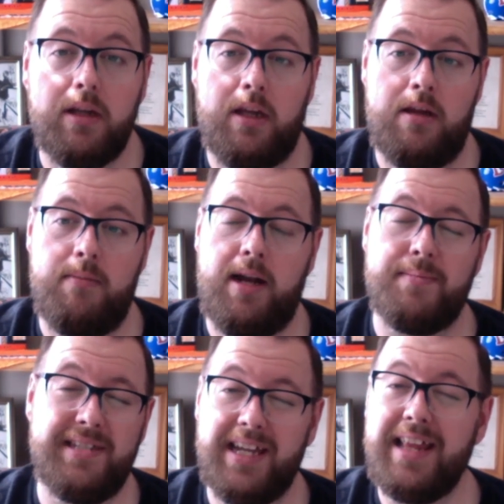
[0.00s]
And
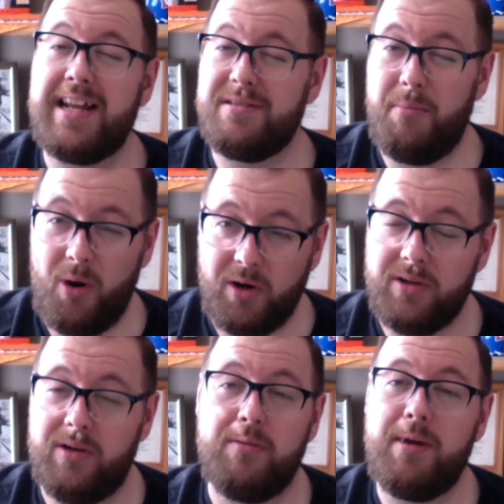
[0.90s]
I'm saying that as a
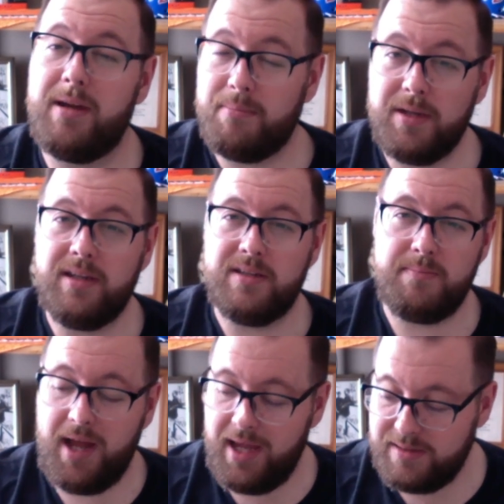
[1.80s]
marketer, and my opinion's
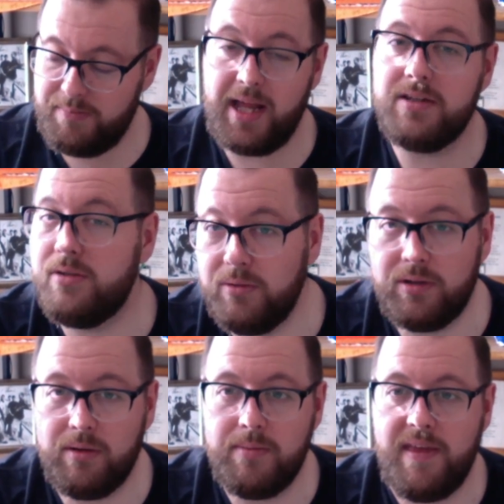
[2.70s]
biased, but I do
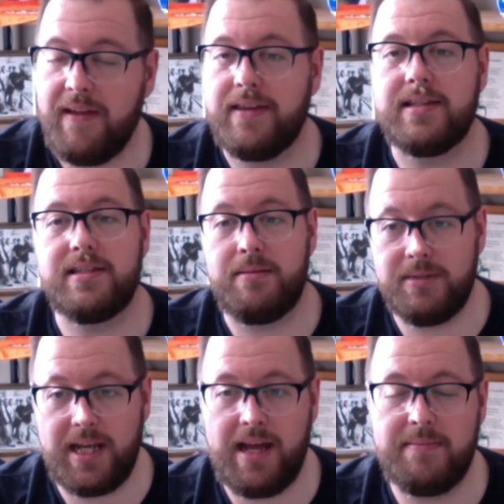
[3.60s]
agree with that
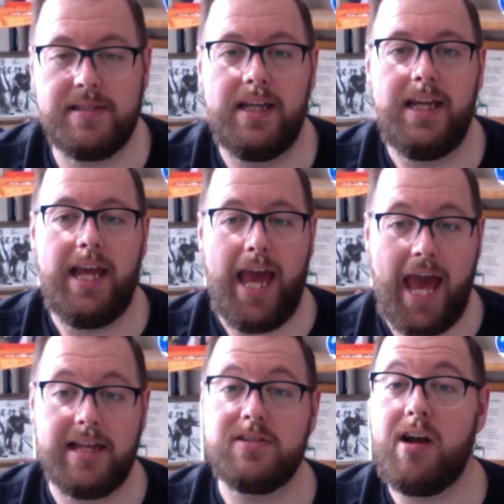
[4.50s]
sometimes
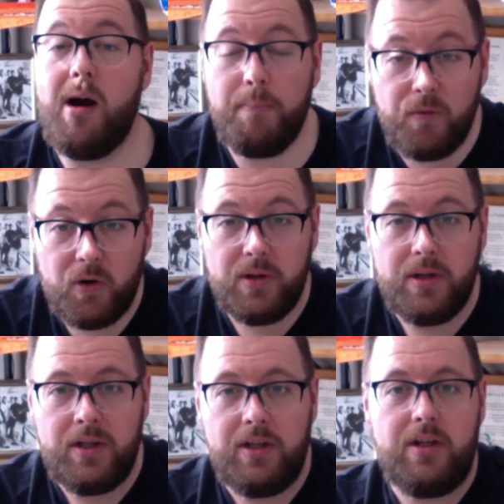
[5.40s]
ads are helpful.
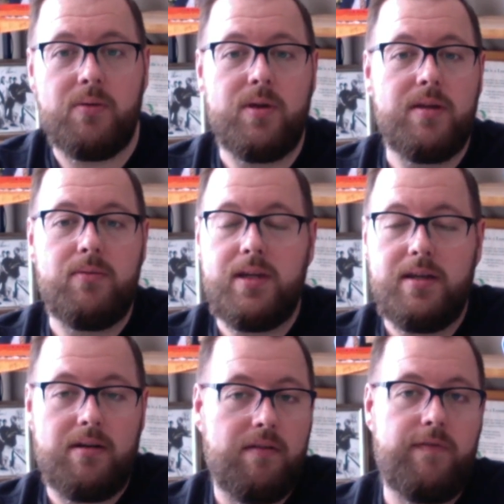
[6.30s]

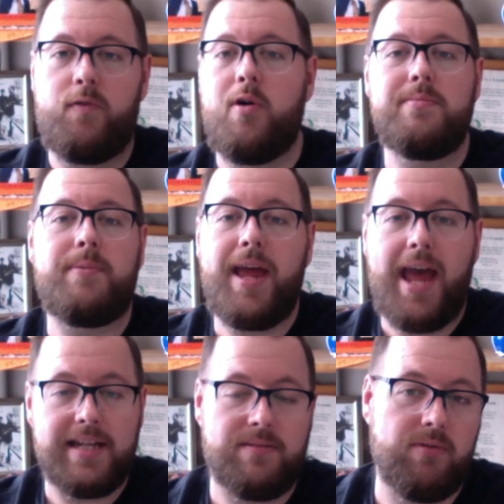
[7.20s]
We are informed by
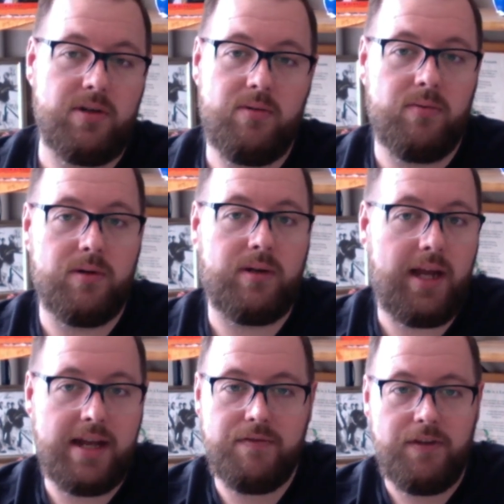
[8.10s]
ads. We're
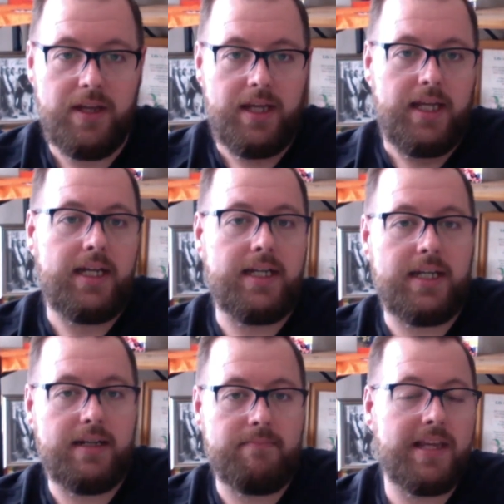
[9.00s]
kind
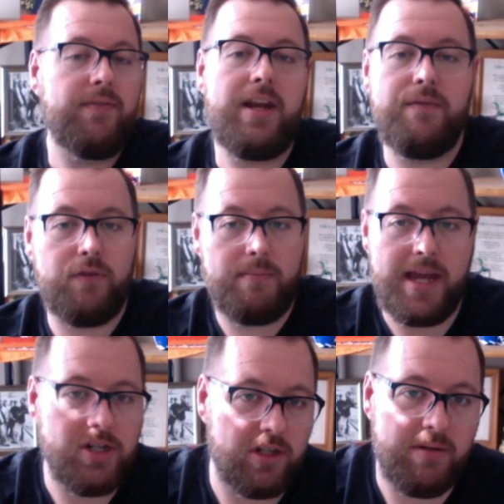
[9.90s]
of given
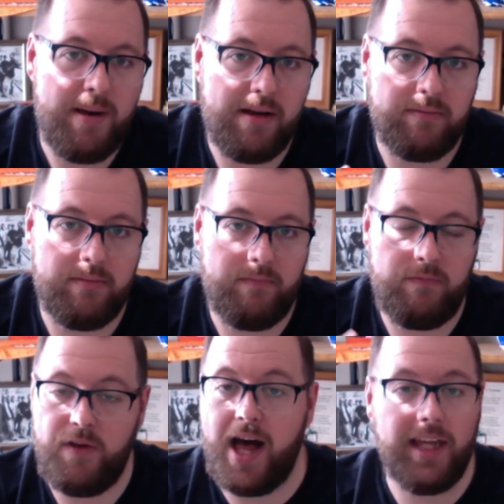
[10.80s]
information about
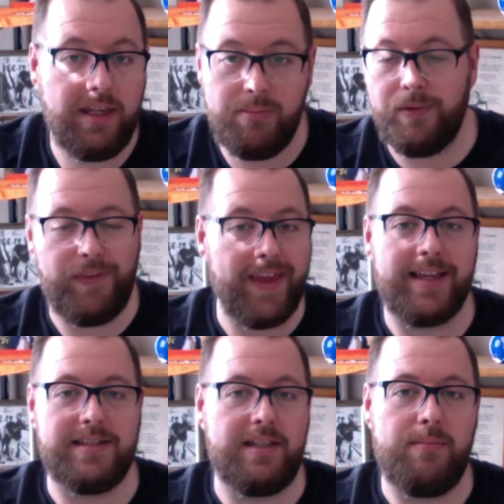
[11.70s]
valuable
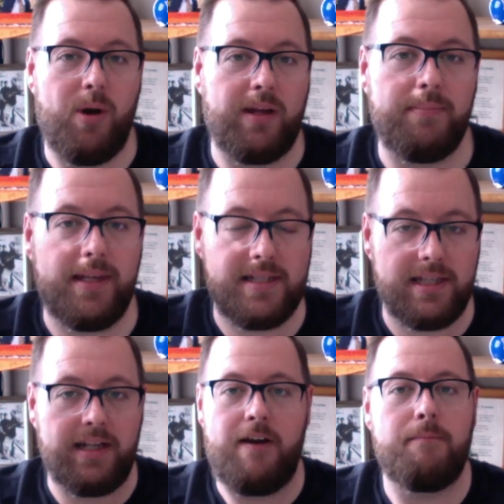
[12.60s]
things in the
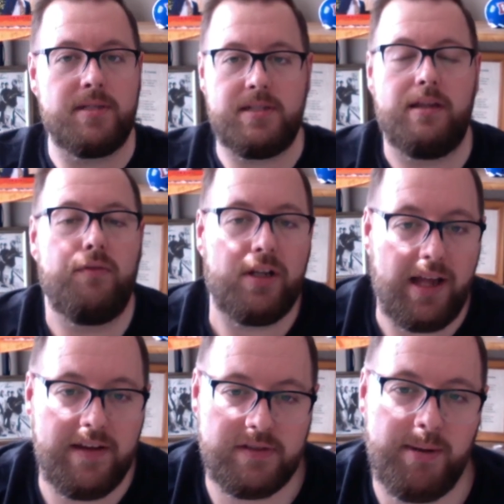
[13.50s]
marketplace that can help us live our
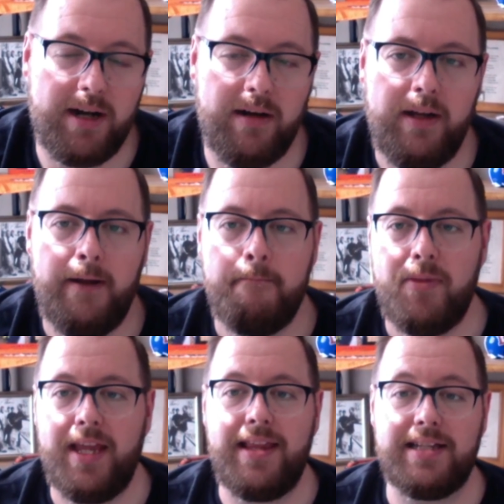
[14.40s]
lives better.
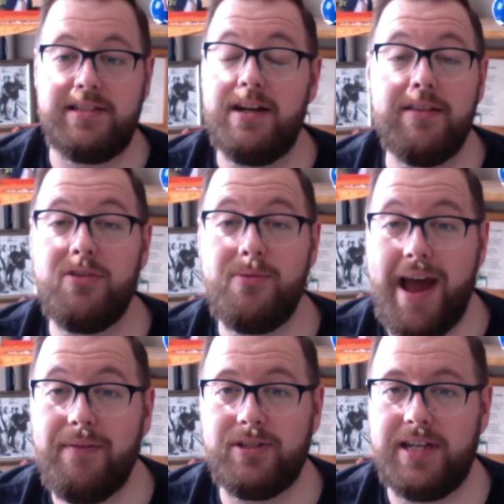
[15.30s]
And that's done through
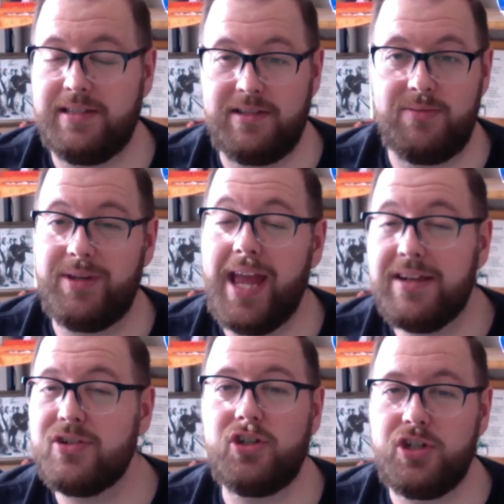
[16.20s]
advertising, so we
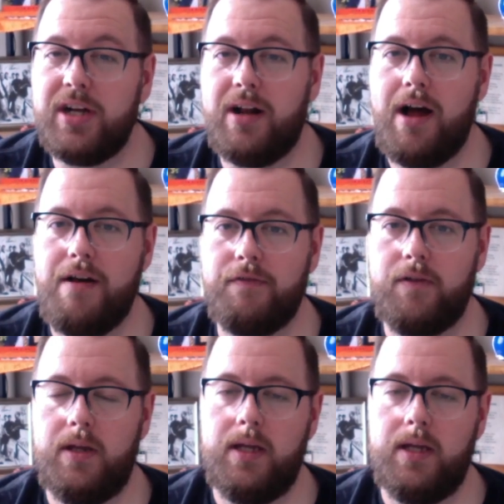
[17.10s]
can't just shut it off.